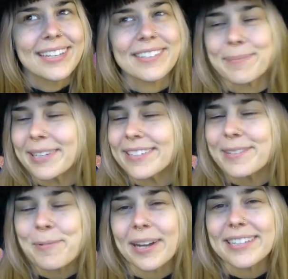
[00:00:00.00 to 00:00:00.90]
Just because
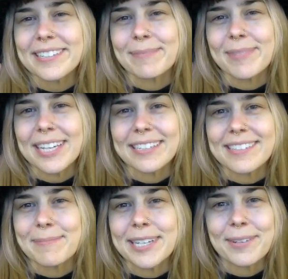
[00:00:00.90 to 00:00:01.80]
you want something
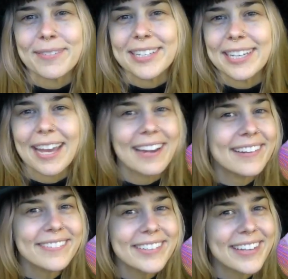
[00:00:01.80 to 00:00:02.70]
doesn't mean you have to
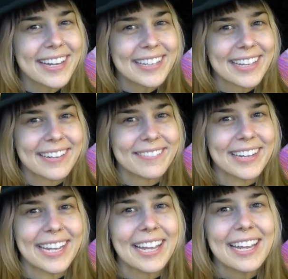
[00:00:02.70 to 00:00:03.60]
care if you get it that
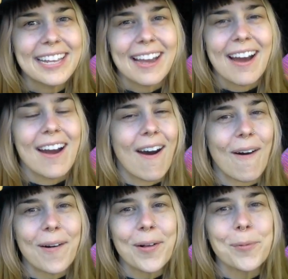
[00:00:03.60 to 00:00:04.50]
way.
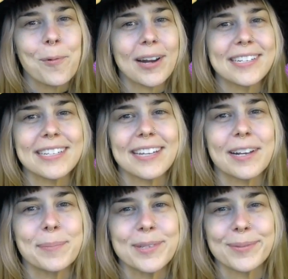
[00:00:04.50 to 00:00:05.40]
All wanting
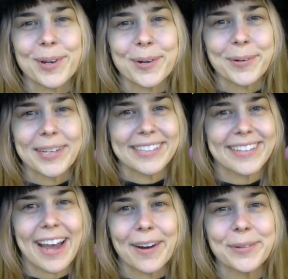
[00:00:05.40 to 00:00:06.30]
helps you know is
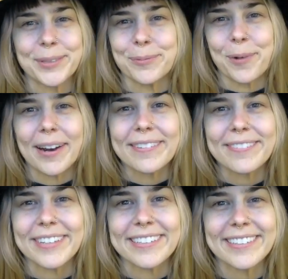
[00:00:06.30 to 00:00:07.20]
how you want to
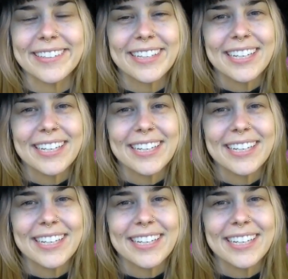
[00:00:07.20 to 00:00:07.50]
feel.